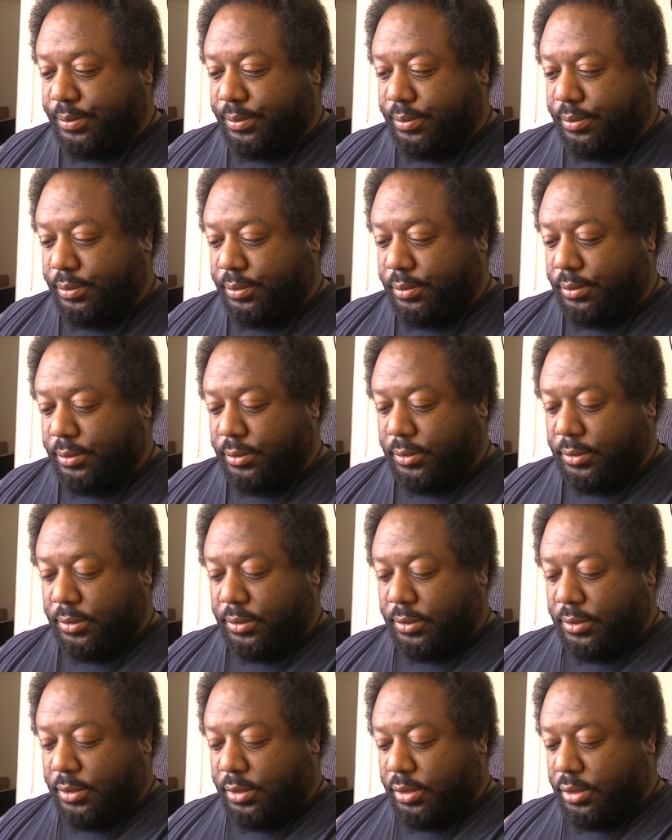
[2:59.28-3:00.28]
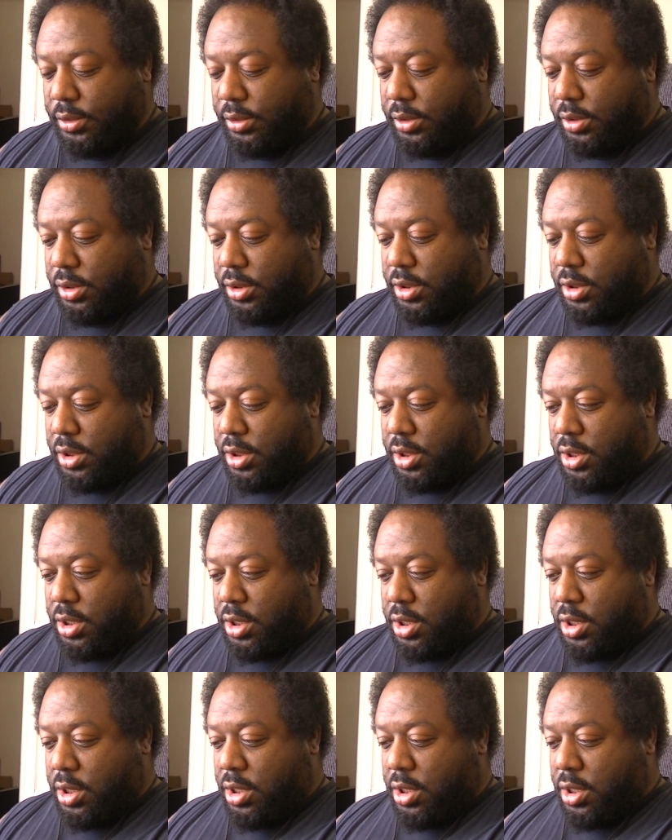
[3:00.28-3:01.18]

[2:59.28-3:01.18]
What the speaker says: (silence)